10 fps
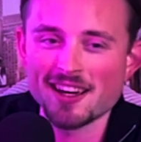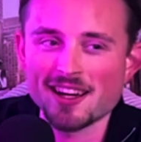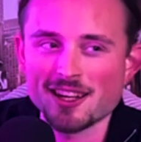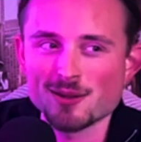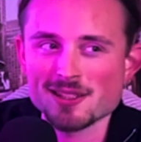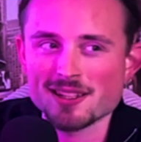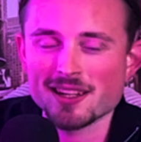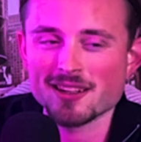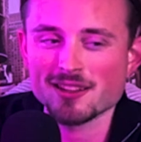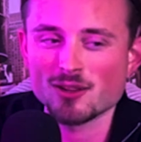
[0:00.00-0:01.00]
and he was
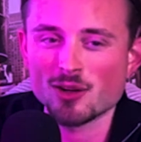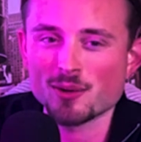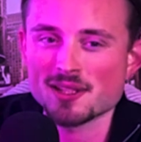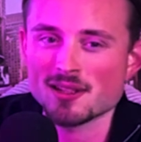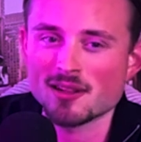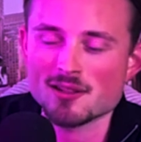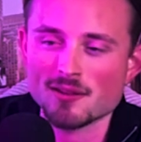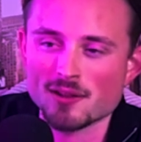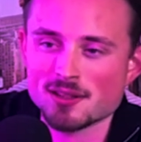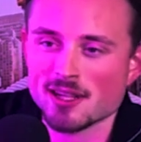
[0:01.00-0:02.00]
like, you always see this
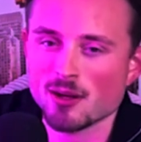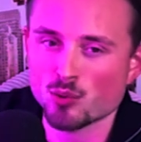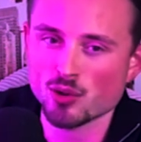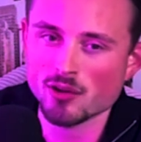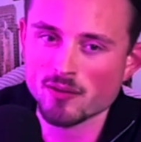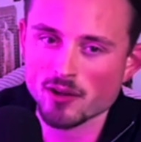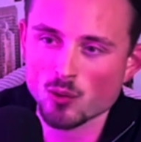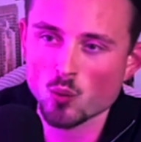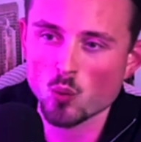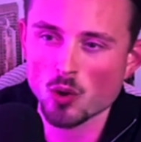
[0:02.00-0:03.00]
over a time period of like
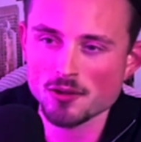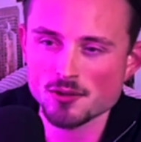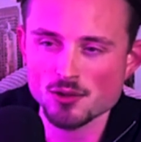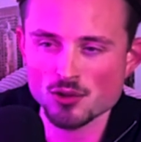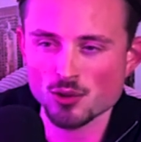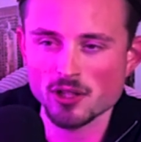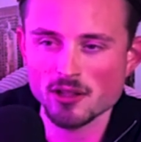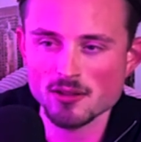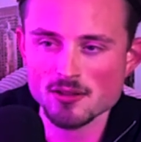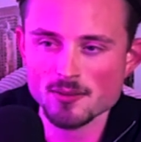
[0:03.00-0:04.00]
1 to 2
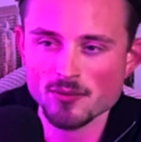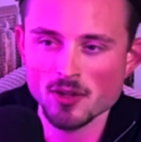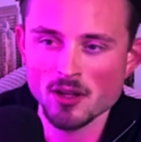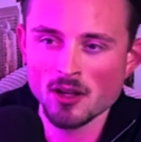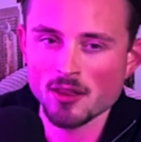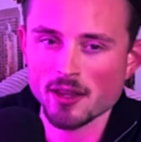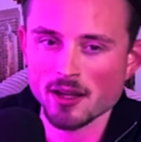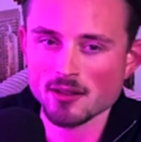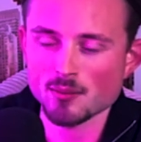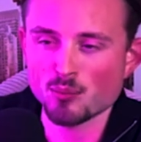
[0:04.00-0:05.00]
years,
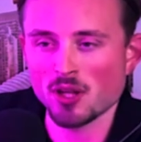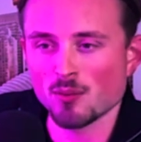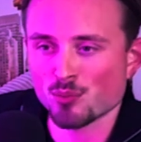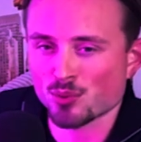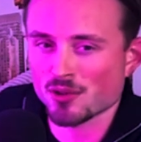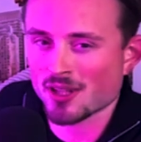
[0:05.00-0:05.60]
that people